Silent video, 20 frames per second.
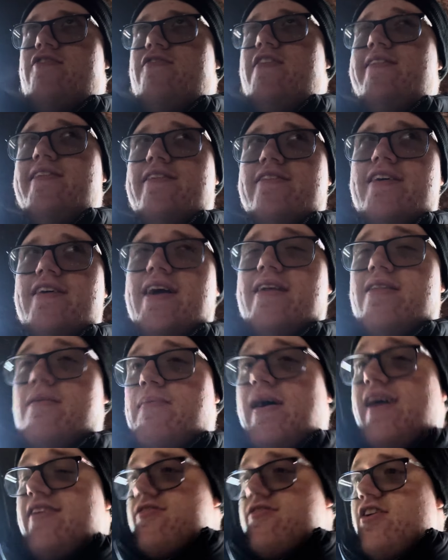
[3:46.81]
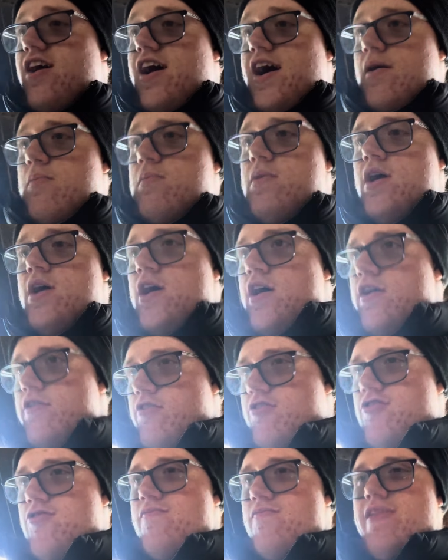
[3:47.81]
This is like the best time to
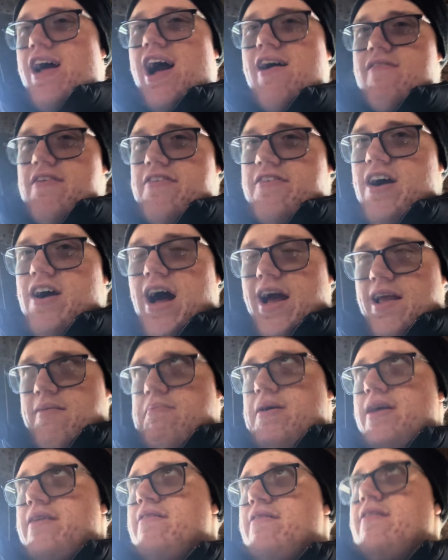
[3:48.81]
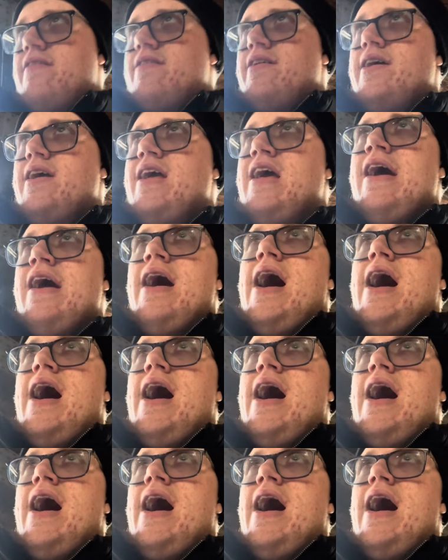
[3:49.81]
come down this line, basically.